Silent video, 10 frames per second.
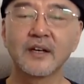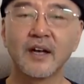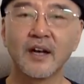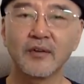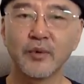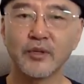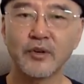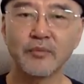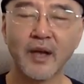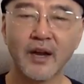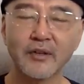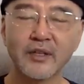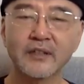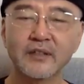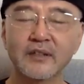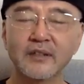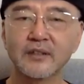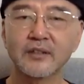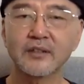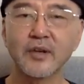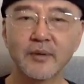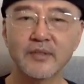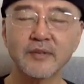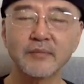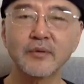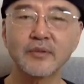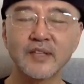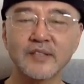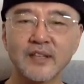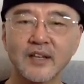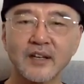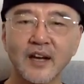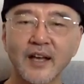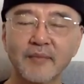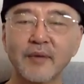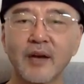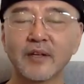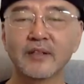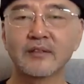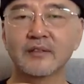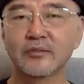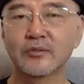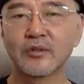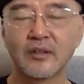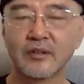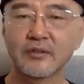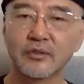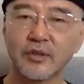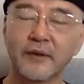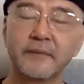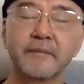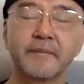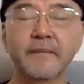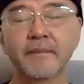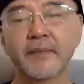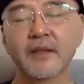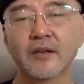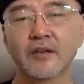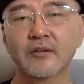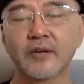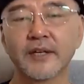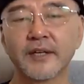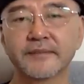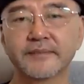When you're married, you have a symbol that says, I am married. To her, to him, right?